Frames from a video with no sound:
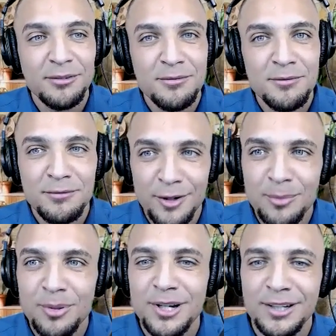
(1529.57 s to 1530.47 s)
Yeah. Very
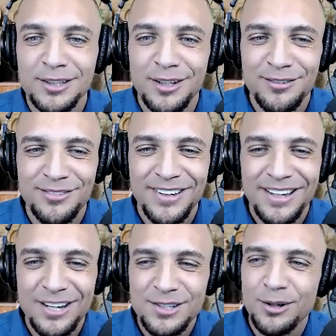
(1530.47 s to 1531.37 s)
productive. And
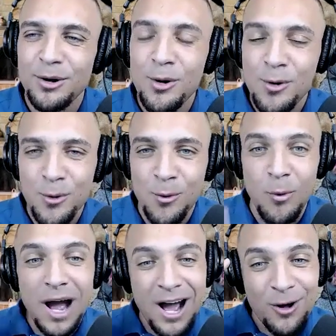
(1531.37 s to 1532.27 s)
I was like, oh,
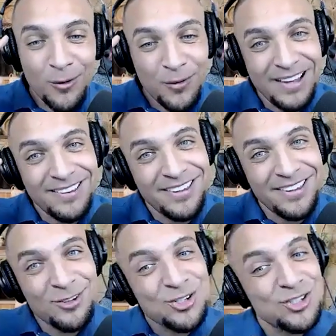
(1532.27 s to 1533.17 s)
wow, that
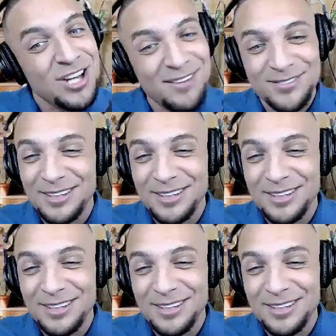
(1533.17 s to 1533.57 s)
little shift.